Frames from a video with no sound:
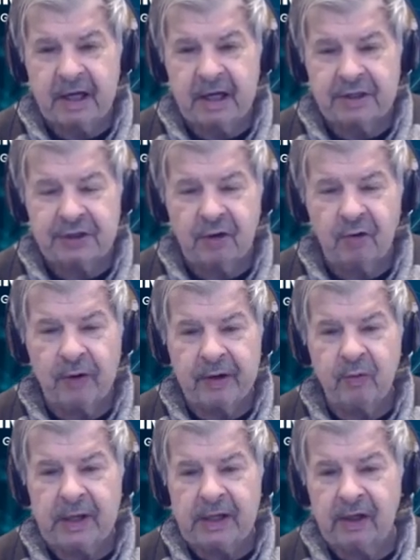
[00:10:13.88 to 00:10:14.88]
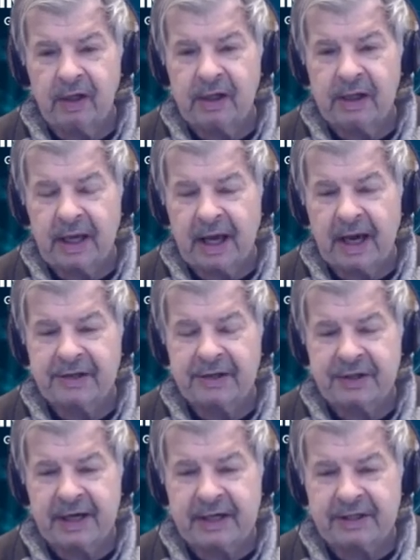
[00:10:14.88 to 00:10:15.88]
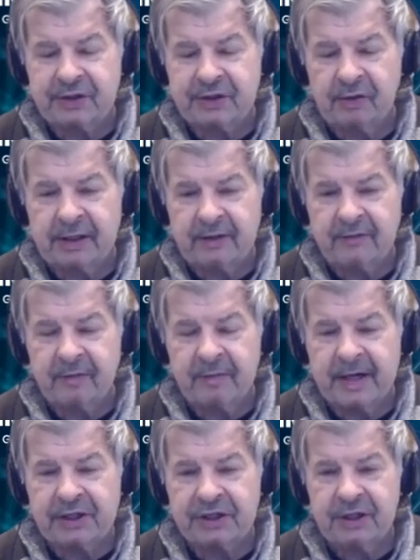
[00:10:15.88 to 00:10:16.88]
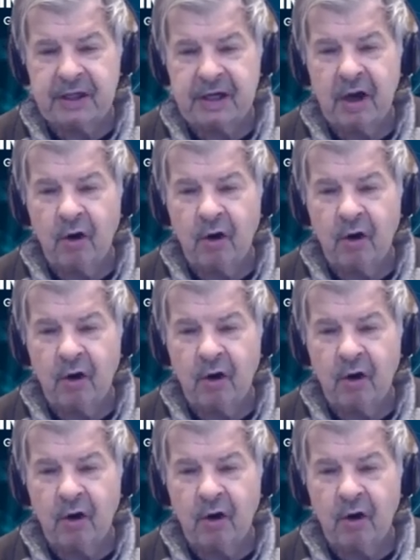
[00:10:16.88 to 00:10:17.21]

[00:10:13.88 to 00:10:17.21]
So when we look at textual information,